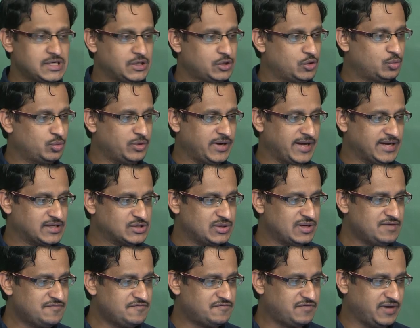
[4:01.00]
that you would
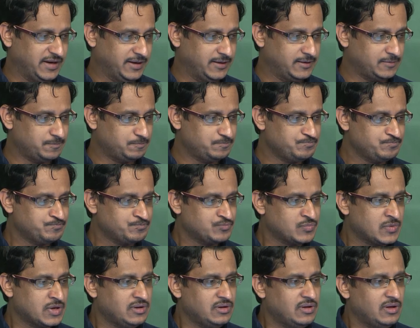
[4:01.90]
actually find.
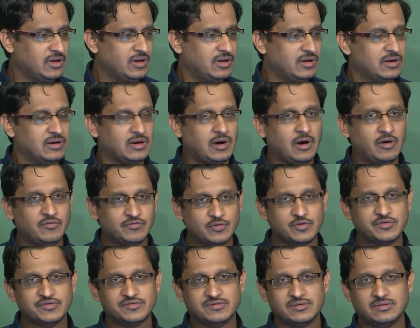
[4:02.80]
Of
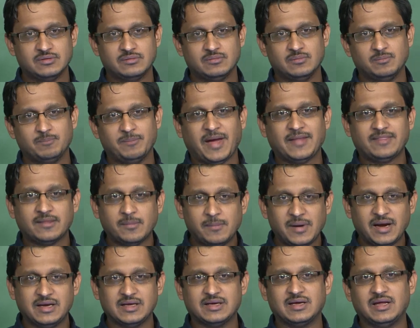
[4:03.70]
course,
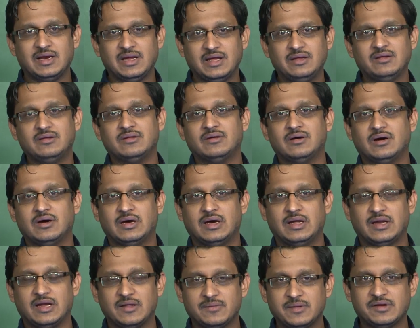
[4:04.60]
mathematically
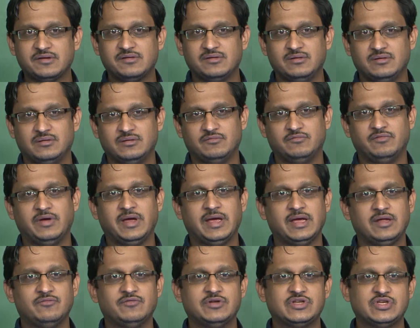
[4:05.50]
another
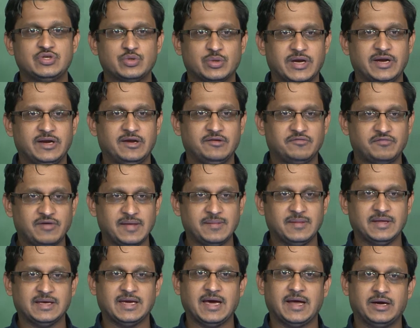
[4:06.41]
way in which you can
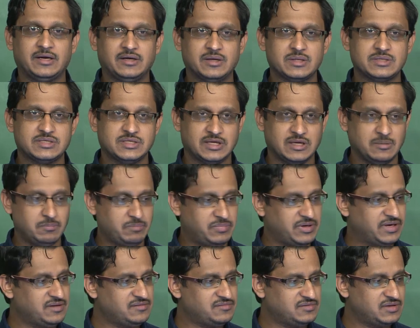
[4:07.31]
define the characteristic
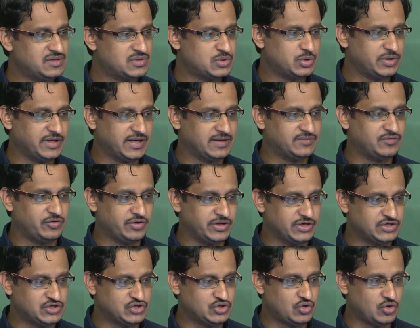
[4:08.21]
impedance is to take the
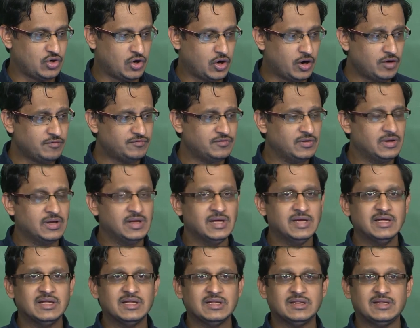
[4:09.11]
ratio of
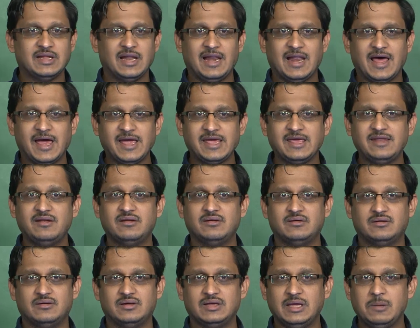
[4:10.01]
the
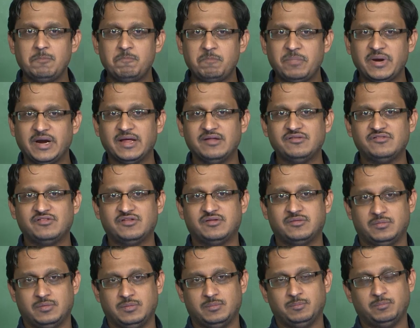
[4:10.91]
line
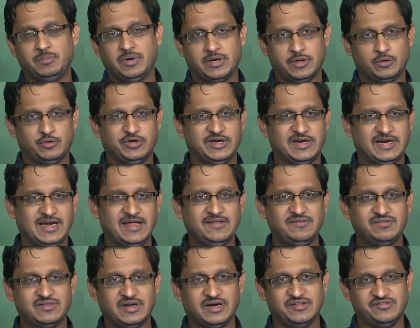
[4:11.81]
impedance per unit
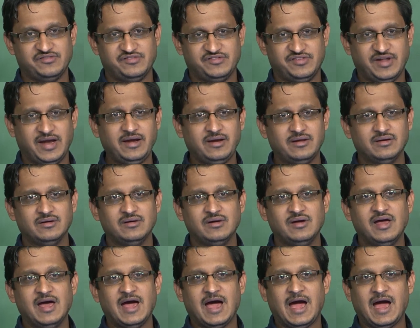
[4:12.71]
length, that is Z,
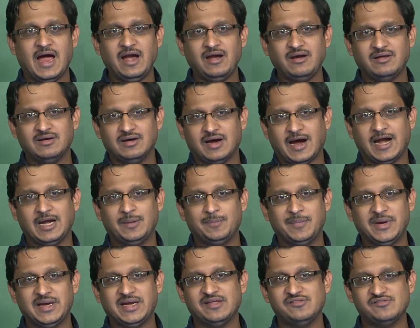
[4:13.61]
and
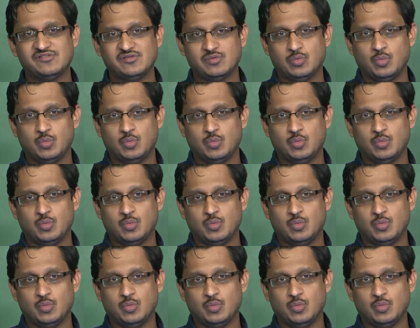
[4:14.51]
admittance